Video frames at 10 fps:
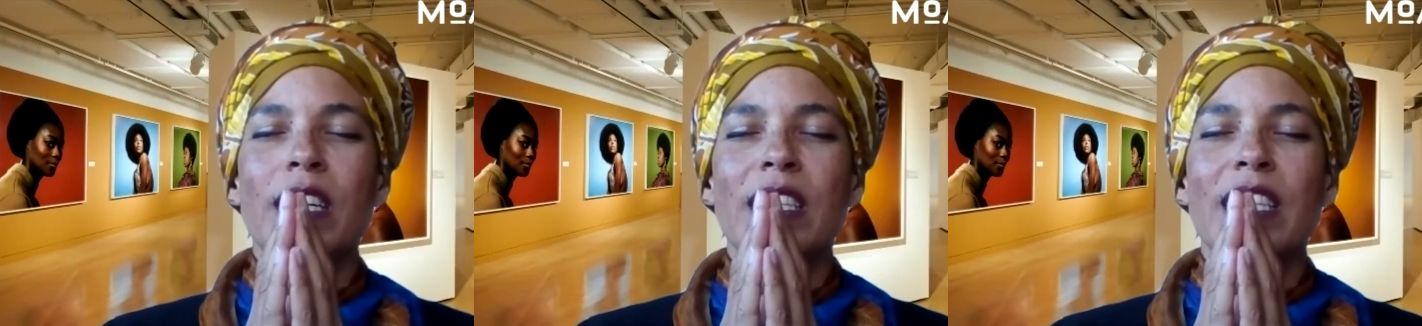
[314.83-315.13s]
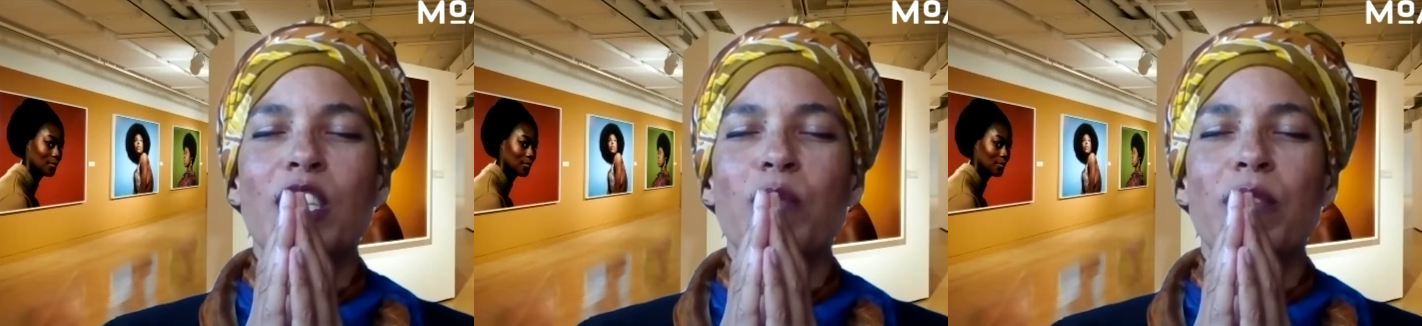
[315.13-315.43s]
Speaker 1: I
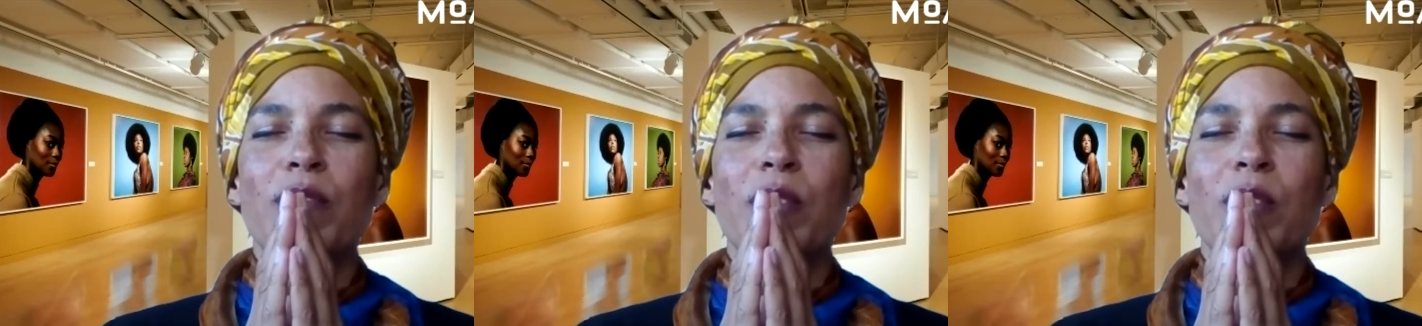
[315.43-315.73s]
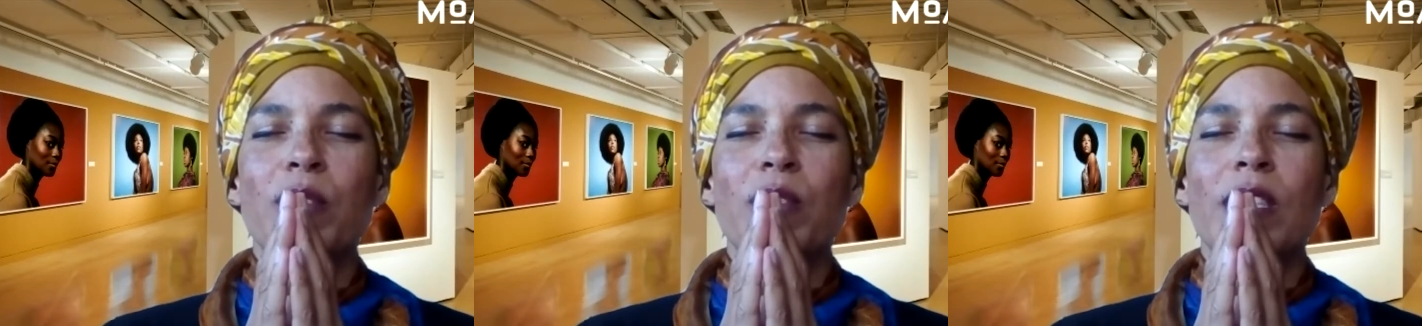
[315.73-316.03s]
take
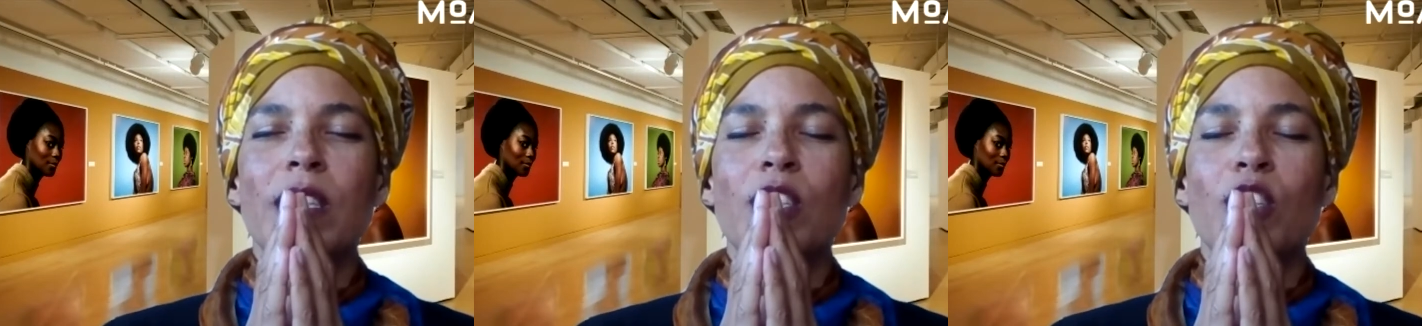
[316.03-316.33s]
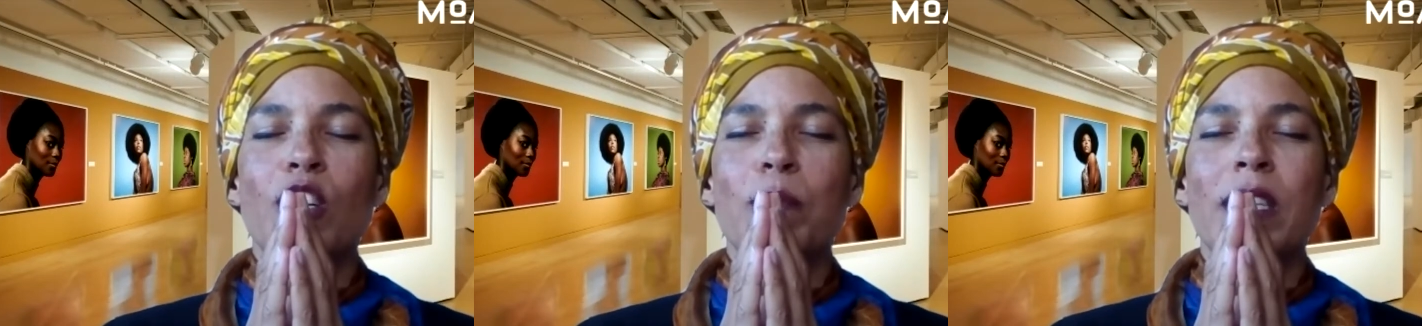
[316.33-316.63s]
refuge in the
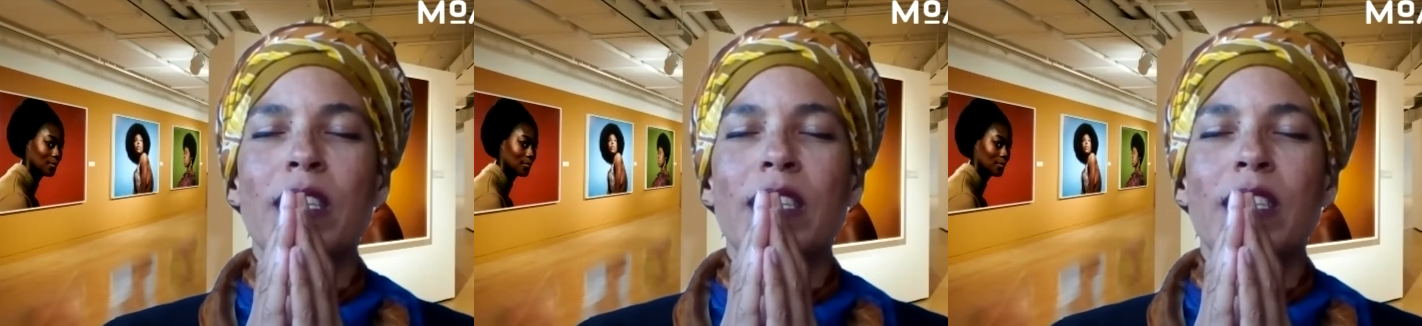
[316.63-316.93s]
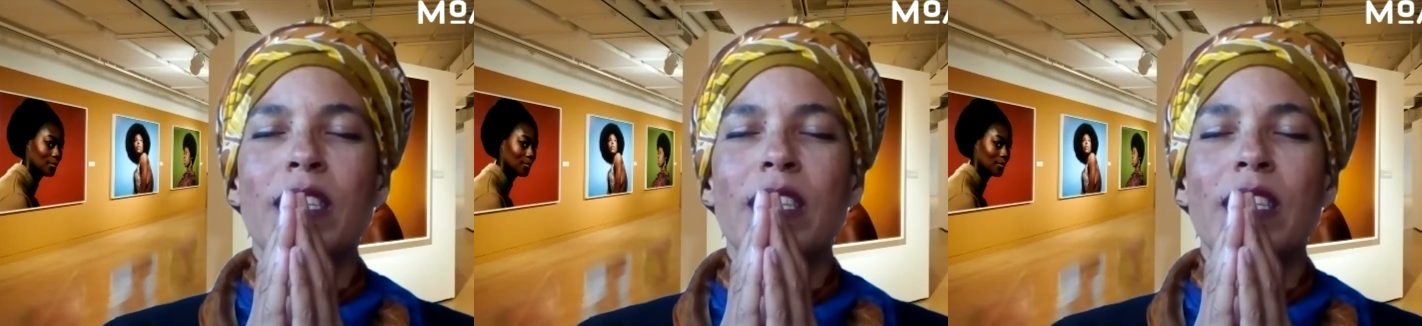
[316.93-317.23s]
Dharma.
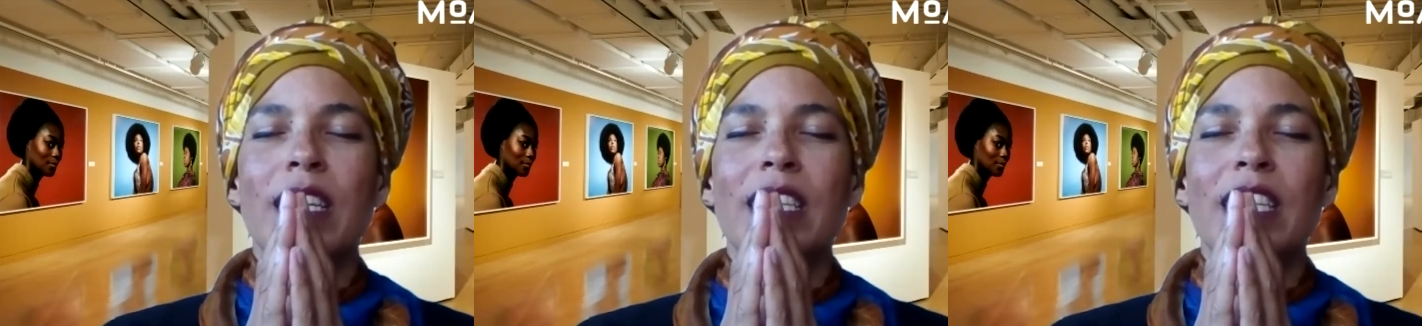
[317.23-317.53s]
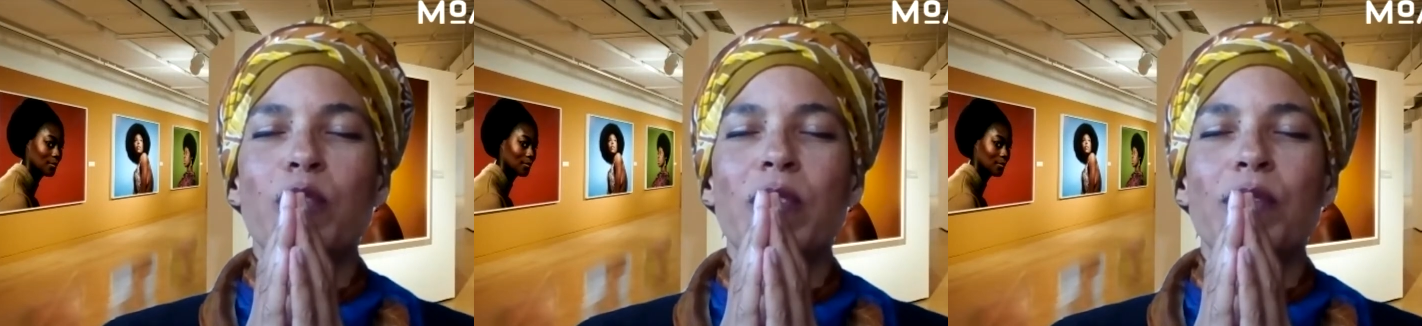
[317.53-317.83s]
I
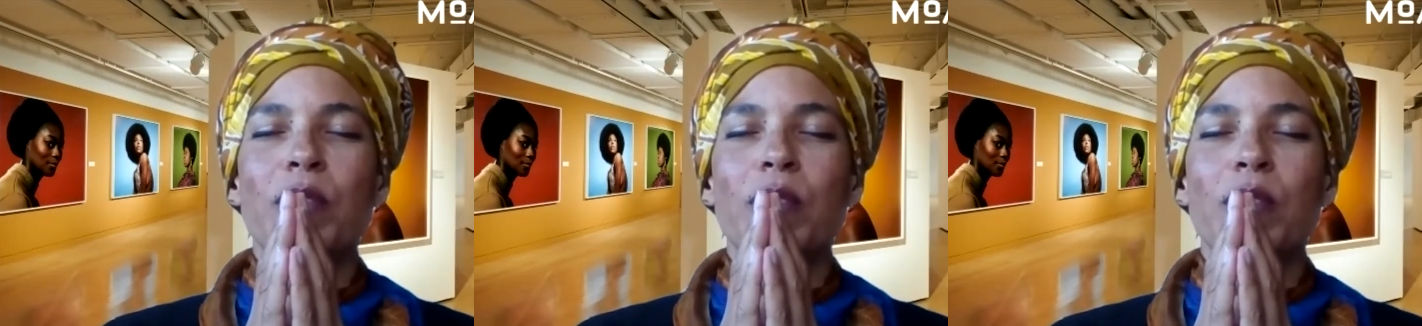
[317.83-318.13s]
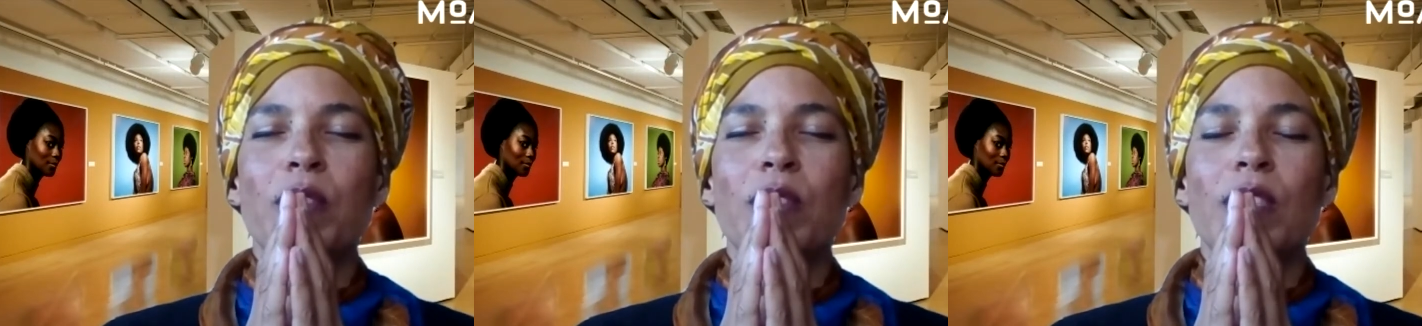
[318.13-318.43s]
take
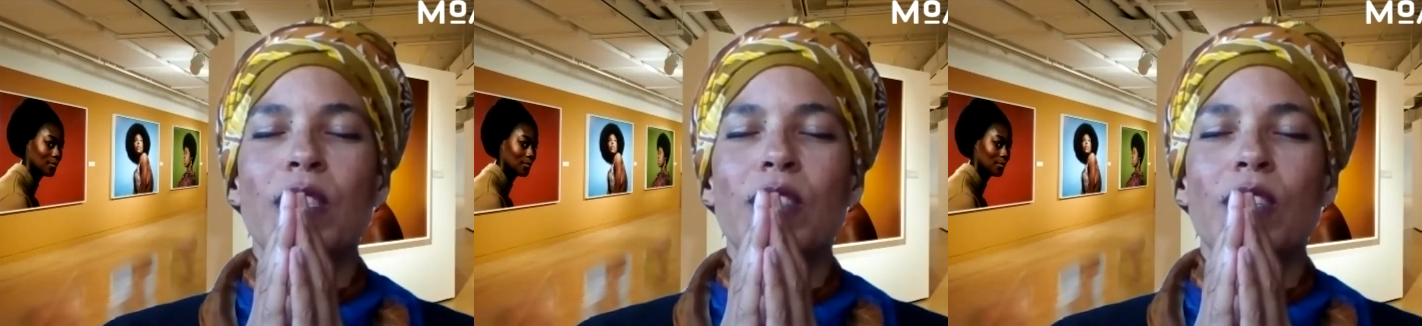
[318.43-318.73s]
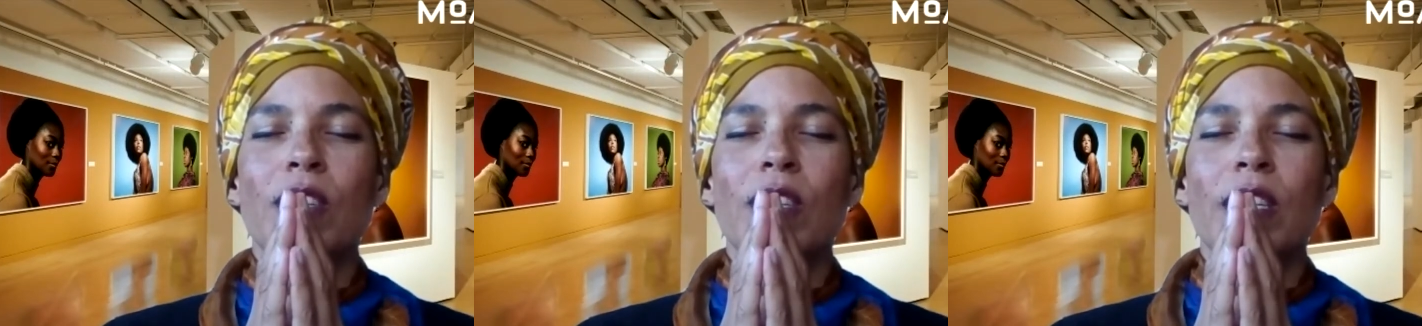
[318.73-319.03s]
refuge in the
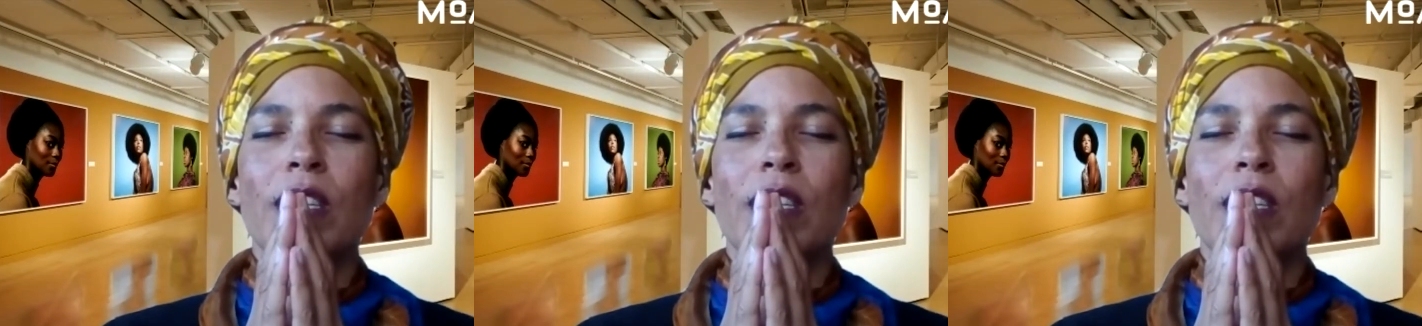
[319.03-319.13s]
Sangha.